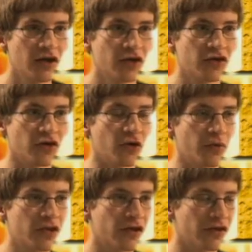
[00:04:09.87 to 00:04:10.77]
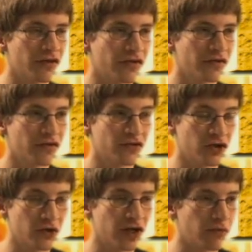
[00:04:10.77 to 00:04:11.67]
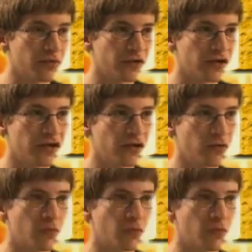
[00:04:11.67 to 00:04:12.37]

So we thought, Joe came up with this idea, well,